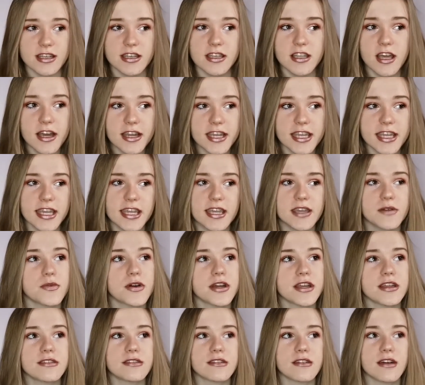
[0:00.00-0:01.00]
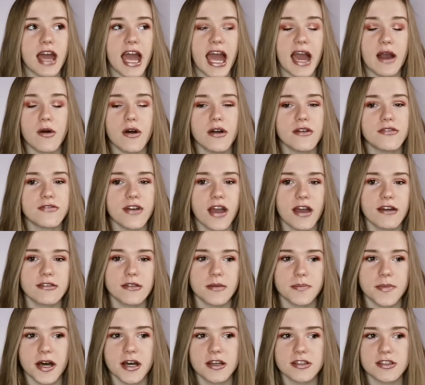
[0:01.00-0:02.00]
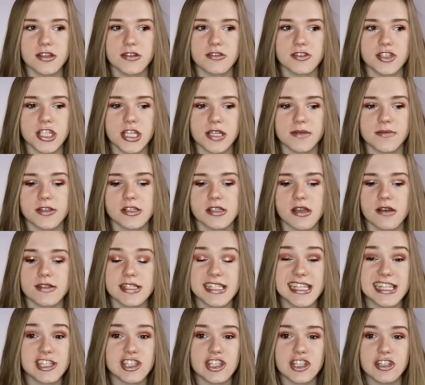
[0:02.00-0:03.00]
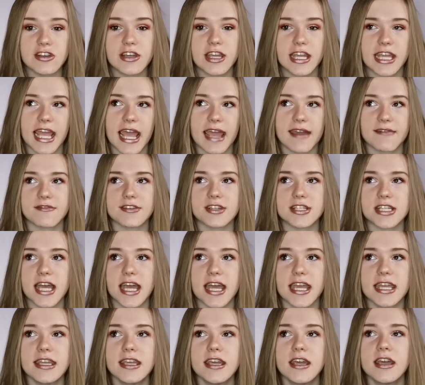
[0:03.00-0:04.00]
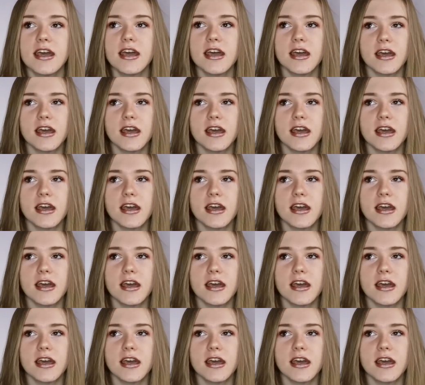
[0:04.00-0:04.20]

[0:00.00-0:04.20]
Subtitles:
Lucky with how I found the parts so cheap, because I was literally looking every day.